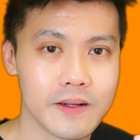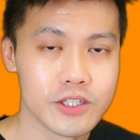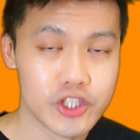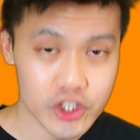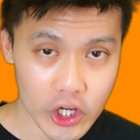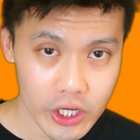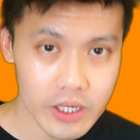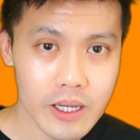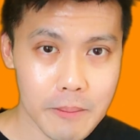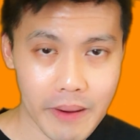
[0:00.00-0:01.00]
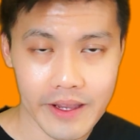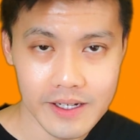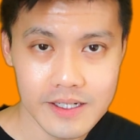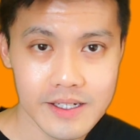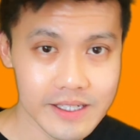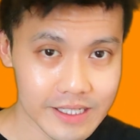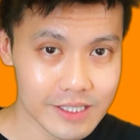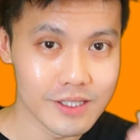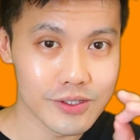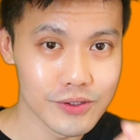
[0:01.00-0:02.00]
shared by her
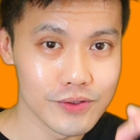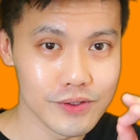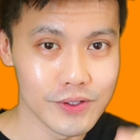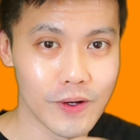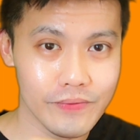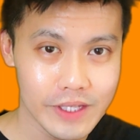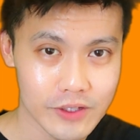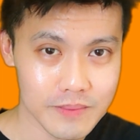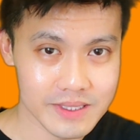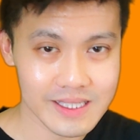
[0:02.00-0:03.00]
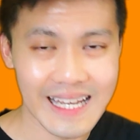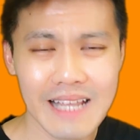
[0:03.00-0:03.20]
into your TikTok business,